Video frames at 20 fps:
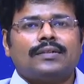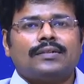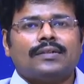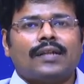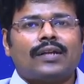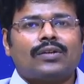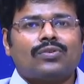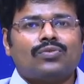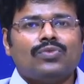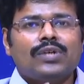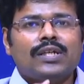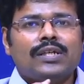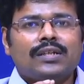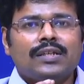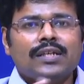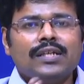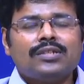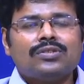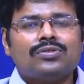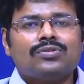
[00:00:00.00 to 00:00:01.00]
that we
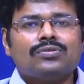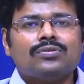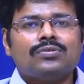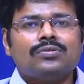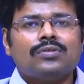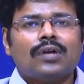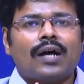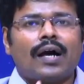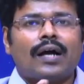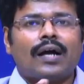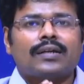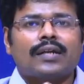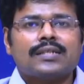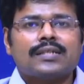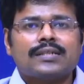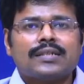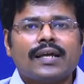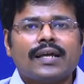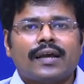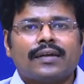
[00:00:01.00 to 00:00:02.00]
need to
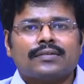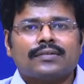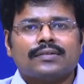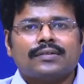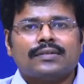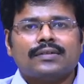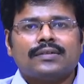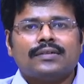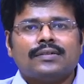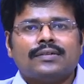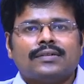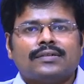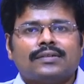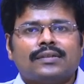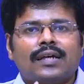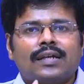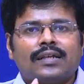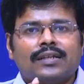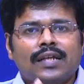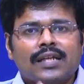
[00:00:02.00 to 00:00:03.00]
understand
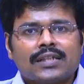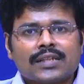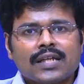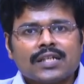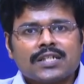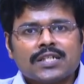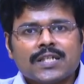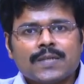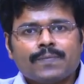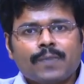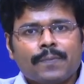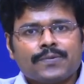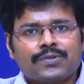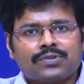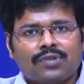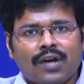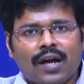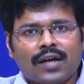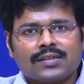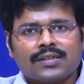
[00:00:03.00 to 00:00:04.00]
the relationship of
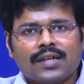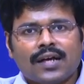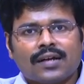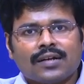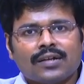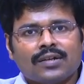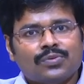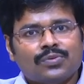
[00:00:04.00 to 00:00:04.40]
structure